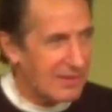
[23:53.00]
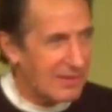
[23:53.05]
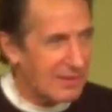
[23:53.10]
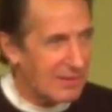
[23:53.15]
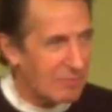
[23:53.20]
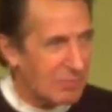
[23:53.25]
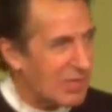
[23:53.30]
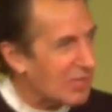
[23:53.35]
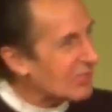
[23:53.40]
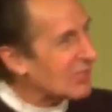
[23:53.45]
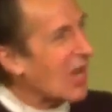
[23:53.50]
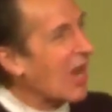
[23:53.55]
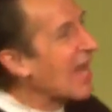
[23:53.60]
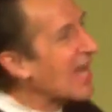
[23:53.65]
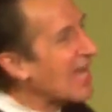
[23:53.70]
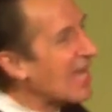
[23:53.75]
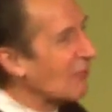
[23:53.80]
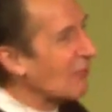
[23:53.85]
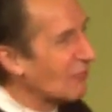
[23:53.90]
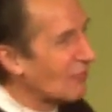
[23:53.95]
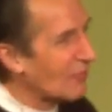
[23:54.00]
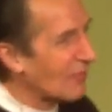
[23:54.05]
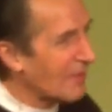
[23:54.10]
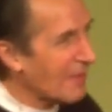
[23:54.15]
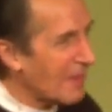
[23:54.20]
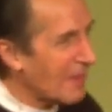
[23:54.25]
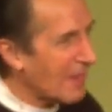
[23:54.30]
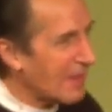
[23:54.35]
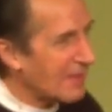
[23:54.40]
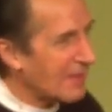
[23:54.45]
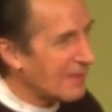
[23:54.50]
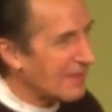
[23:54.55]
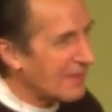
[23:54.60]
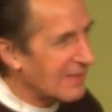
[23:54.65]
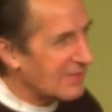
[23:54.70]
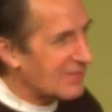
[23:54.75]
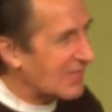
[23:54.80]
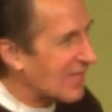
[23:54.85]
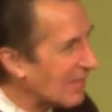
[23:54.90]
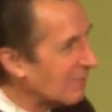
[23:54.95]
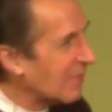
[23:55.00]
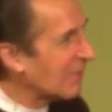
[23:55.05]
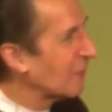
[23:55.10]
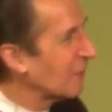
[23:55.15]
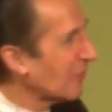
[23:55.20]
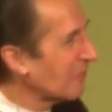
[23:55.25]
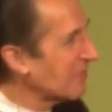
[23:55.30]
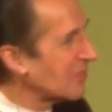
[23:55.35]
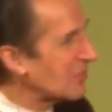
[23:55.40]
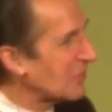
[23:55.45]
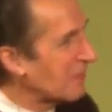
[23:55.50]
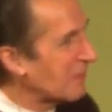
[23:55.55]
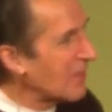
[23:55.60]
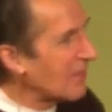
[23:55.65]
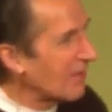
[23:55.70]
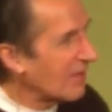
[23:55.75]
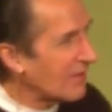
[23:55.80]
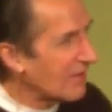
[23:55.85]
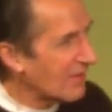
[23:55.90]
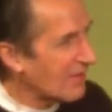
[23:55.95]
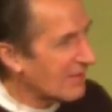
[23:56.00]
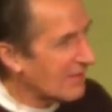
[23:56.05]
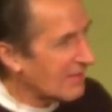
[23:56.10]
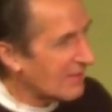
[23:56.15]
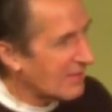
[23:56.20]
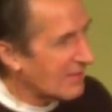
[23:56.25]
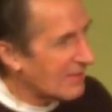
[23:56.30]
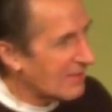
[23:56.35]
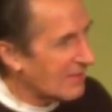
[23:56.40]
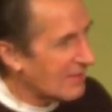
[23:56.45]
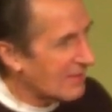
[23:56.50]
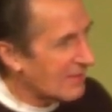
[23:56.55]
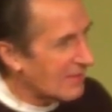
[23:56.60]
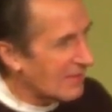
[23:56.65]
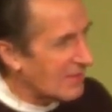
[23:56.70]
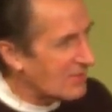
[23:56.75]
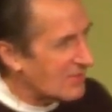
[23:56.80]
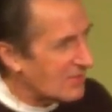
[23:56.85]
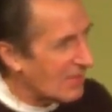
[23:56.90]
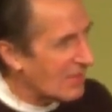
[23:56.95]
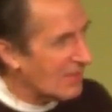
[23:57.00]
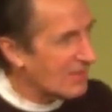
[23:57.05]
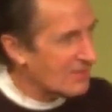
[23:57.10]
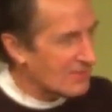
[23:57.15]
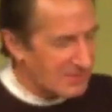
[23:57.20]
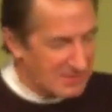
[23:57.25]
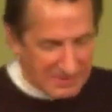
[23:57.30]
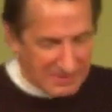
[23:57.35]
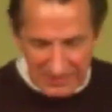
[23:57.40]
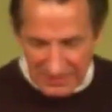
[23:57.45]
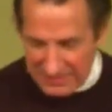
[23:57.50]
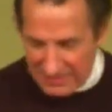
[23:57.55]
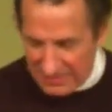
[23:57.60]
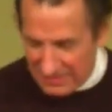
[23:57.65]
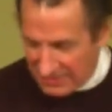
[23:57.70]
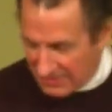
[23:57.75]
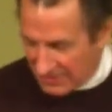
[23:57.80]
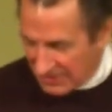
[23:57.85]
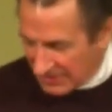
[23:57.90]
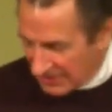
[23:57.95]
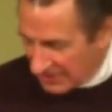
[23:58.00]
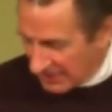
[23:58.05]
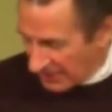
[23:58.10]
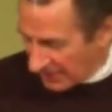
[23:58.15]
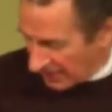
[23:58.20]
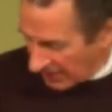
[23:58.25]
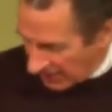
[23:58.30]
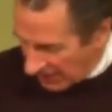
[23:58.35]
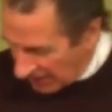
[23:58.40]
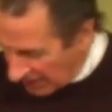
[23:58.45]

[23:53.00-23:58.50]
Because life is coming from the Spirit, he said. Uh,